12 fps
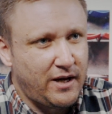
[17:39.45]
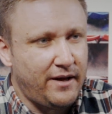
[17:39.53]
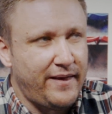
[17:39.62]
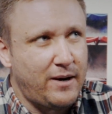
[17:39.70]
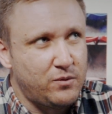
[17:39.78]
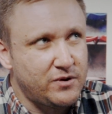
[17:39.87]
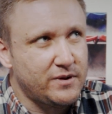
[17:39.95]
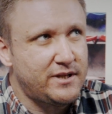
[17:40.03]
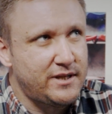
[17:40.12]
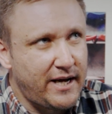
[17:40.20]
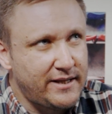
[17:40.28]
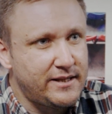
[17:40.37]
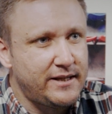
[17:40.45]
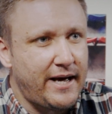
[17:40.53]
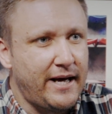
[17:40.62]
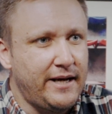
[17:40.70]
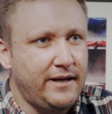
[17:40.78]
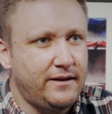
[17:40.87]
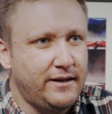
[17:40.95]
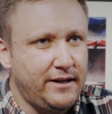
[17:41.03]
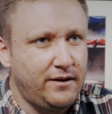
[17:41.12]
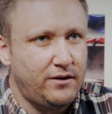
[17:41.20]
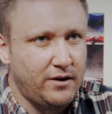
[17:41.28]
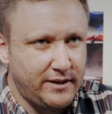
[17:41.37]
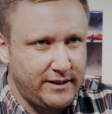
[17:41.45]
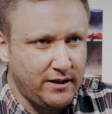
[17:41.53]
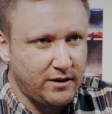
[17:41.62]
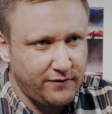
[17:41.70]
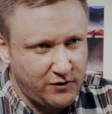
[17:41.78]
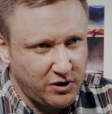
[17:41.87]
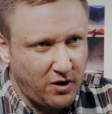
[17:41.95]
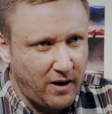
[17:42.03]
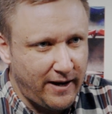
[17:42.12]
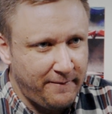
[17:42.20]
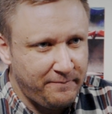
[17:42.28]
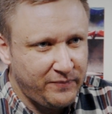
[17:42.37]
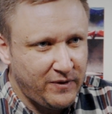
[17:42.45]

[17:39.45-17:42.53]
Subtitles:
and that was on Saturday the 13th of July.